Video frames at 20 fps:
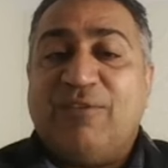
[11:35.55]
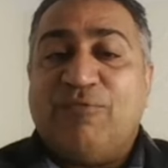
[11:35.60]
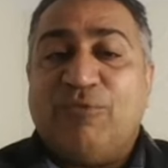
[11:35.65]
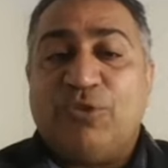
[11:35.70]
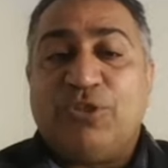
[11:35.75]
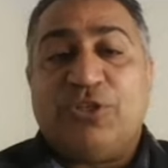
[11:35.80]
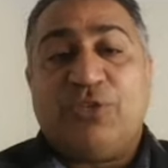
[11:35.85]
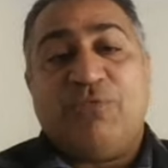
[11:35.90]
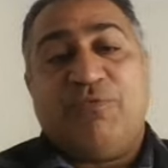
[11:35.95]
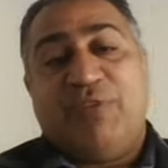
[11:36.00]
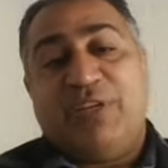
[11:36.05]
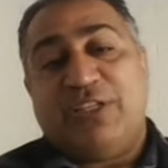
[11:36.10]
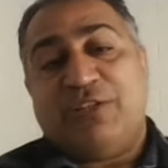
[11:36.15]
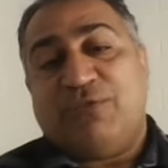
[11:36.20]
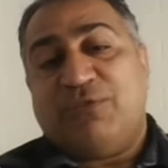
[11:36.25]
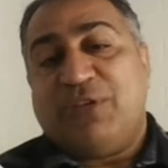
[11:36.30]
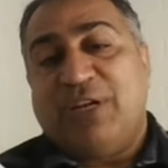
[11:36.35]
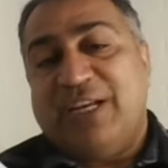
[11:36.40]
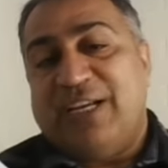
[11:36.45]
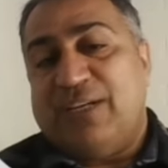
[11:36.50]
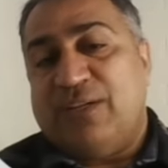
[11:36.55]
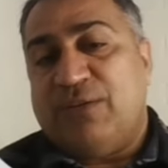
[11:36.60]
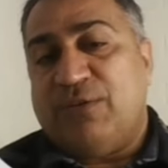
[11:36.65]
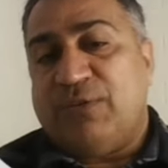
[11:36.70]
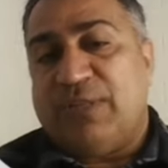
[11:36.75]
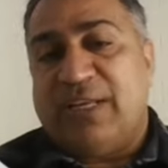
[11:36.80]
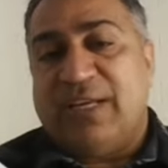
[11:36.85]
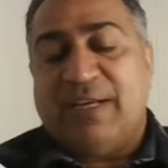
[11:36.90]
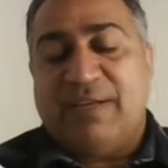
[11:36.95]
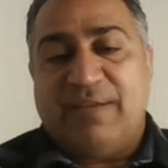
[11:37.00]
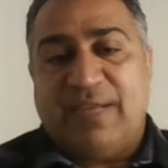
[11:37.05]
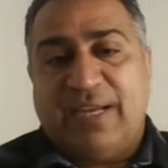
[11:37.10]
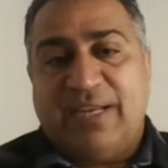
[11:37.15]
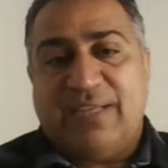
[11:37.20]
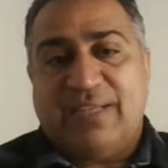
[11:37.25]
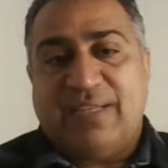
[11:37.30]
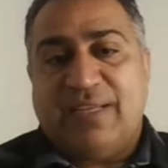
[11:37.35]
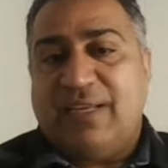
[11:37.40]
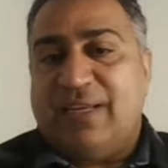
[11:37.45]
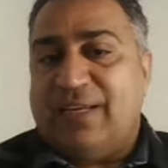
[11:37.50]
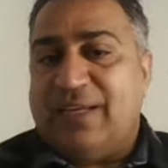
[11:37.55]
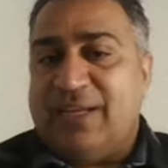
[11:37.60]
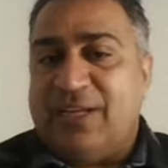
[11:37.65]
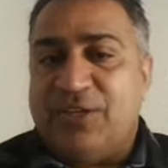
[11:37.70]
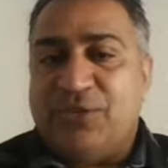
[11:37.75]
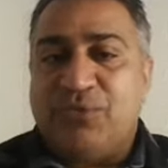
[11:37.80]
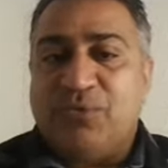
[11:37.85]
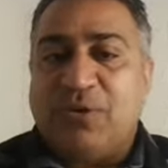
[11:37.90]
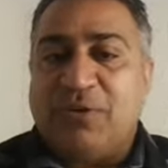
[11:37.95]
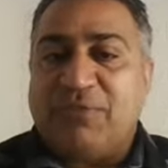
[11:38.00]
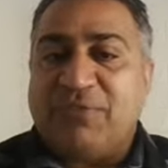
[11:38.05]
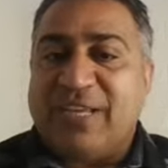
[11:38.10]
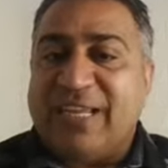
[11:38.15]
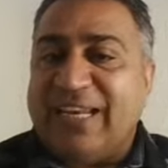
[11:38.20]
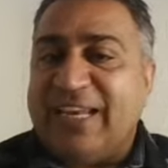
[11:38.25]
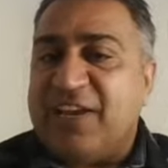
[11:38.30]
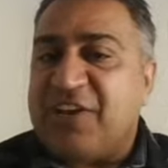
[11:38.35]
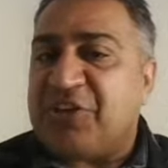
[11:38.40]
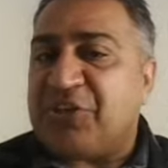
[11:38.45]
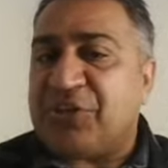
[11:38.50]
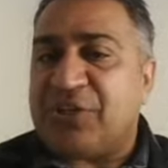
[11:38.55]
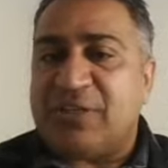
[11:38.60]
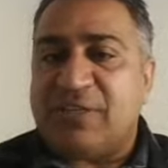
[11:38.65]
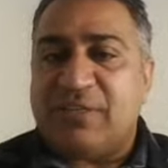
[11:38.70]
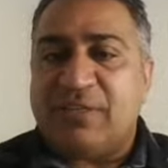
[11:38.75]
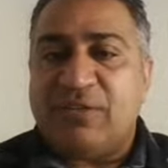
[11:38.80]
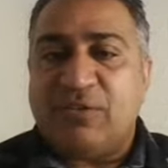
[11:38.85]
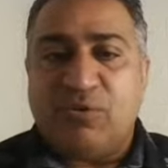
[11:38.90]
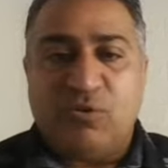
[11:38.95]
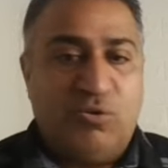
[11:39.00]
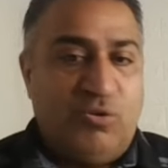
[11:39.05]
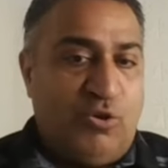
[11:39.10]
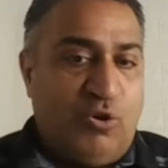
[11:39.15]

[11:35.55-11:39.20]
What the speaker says: which could lead to the issue of creation.